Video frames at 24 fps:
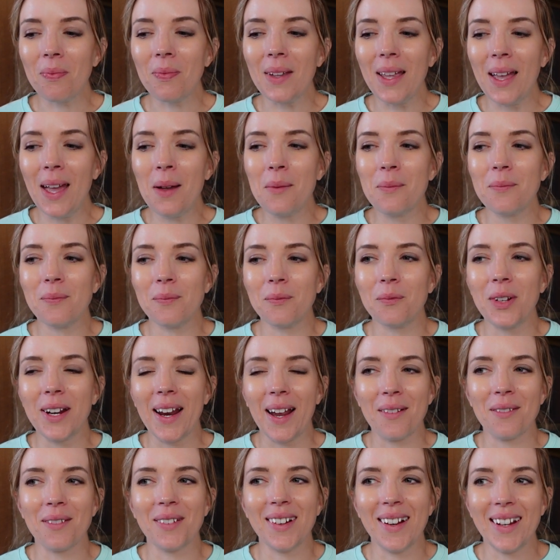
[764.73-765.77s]
And
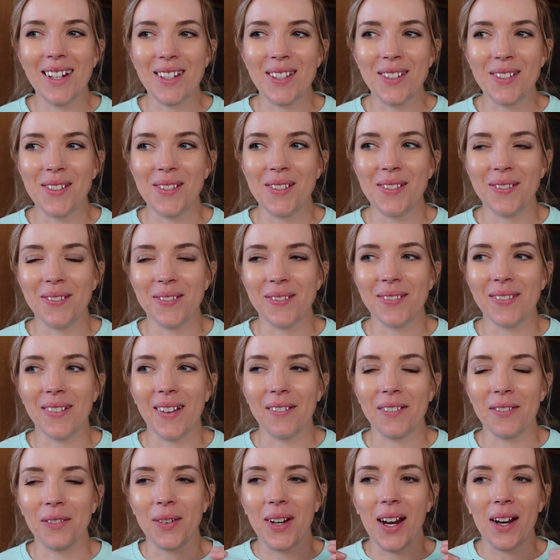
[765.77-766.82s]
whenever I
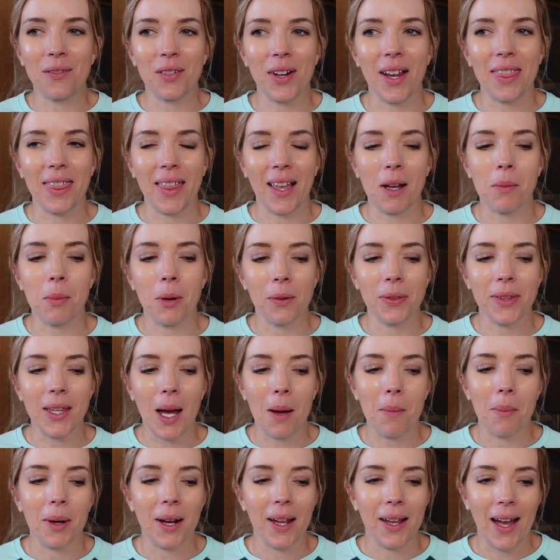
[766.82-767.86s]
think about
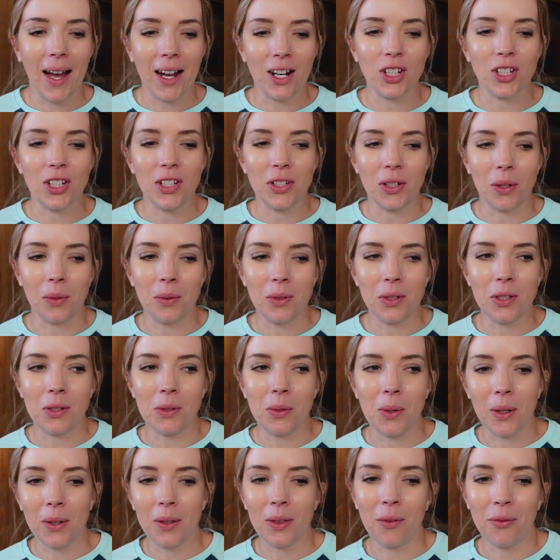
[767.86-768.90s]
that, but I actually don't
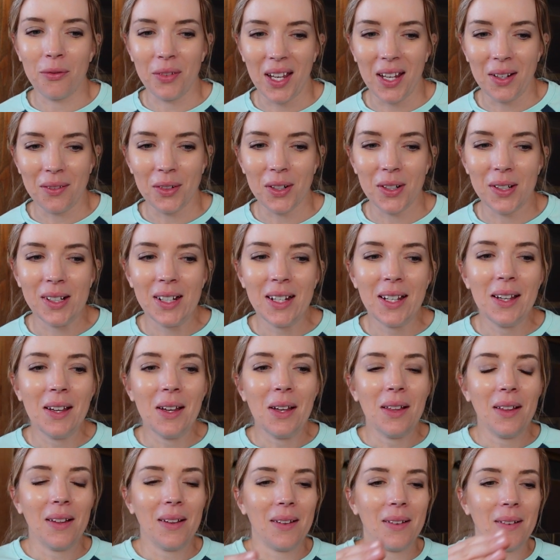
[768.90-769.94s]
do her the favor,
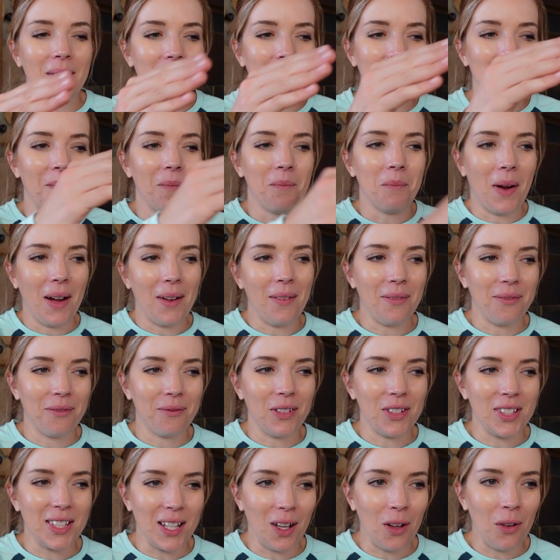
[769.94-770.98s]

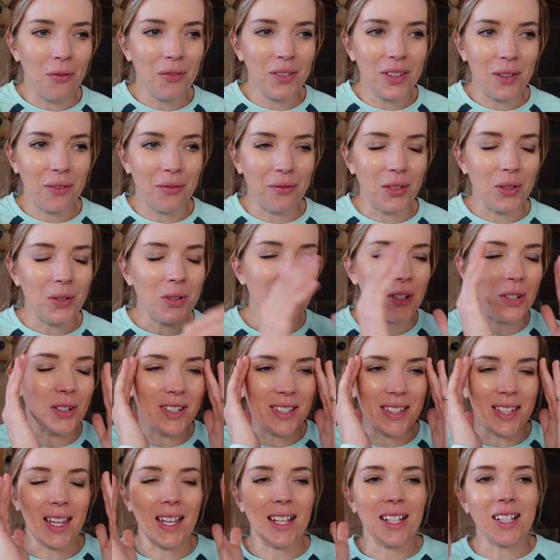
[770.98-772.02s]
myself in the future
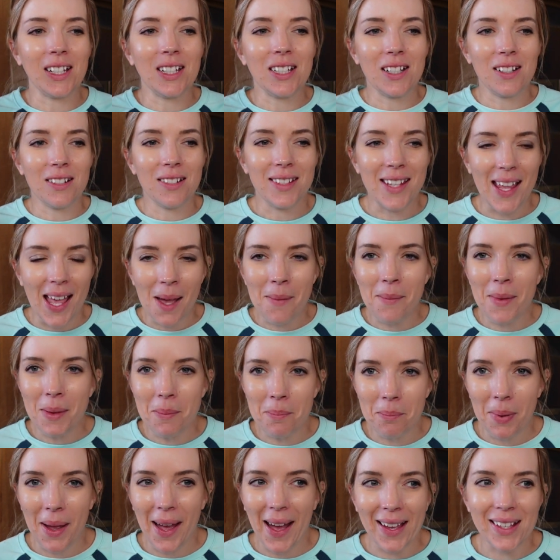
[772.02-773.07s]
is like, damn it,
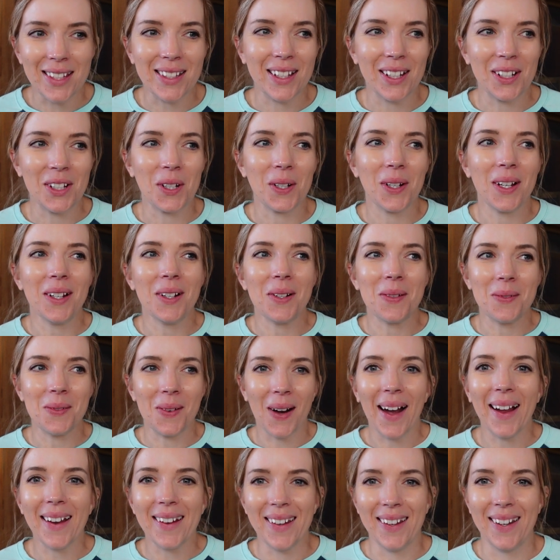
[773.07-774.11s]
past Katrina,
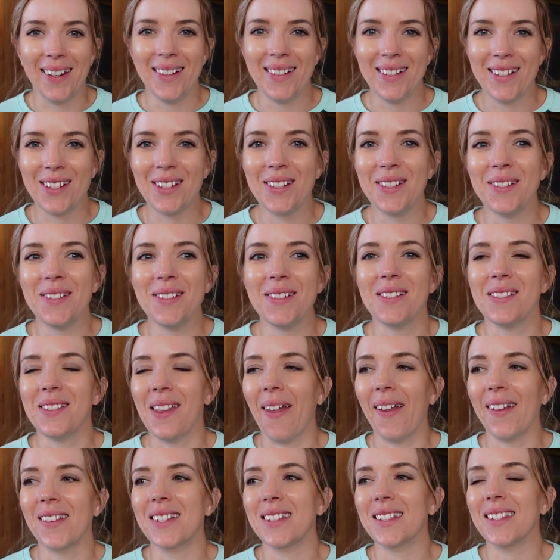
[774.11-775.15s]
why didn't you do
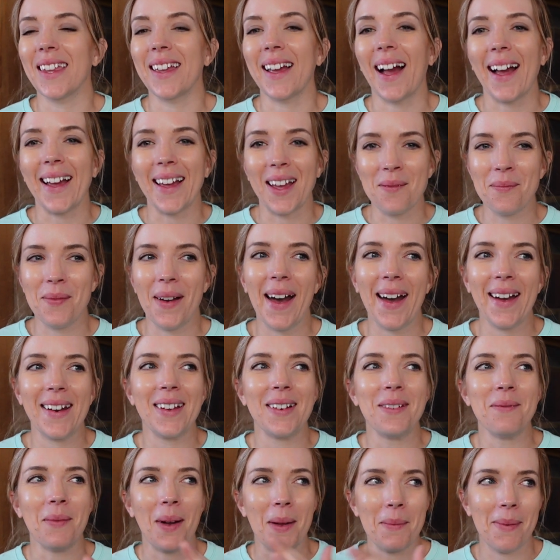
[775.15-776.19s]
this? Like, I get mad
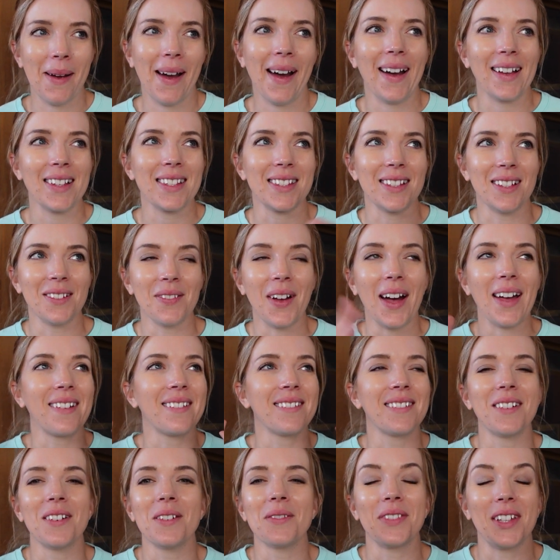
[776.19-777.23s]
at my past self. I don't
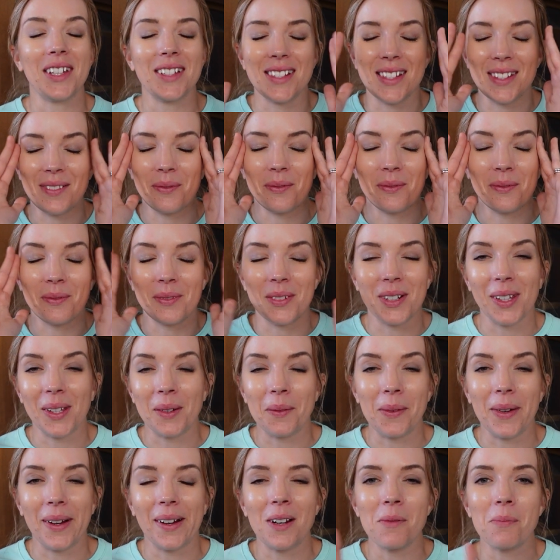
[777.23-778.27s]
know if that's really
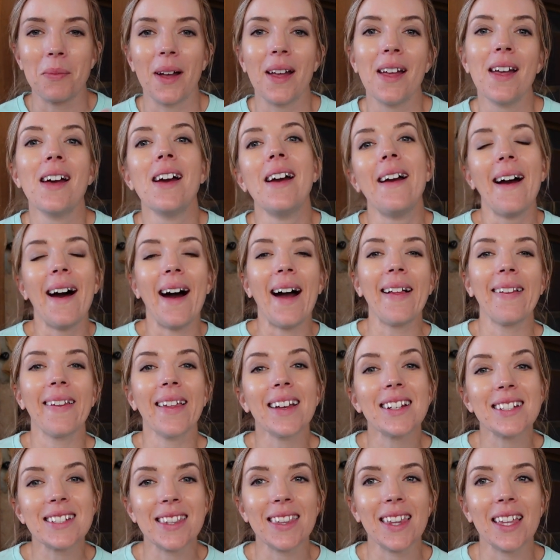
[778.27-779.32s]
weird, but I
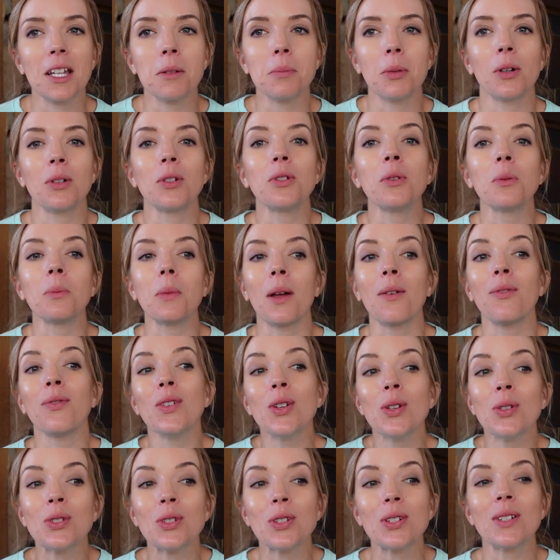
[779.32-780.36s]
like to think about doing my
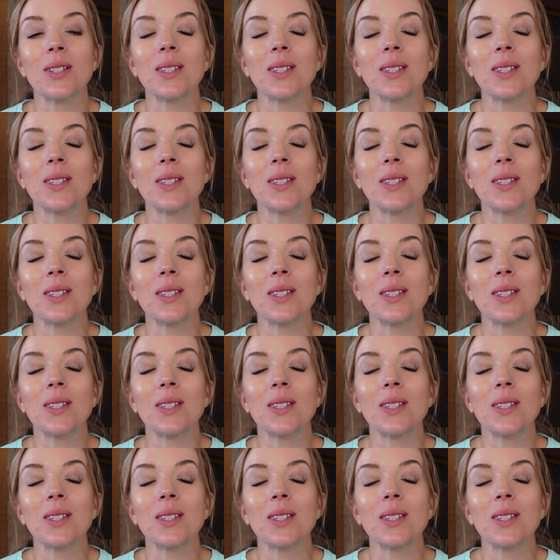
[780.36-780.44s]
future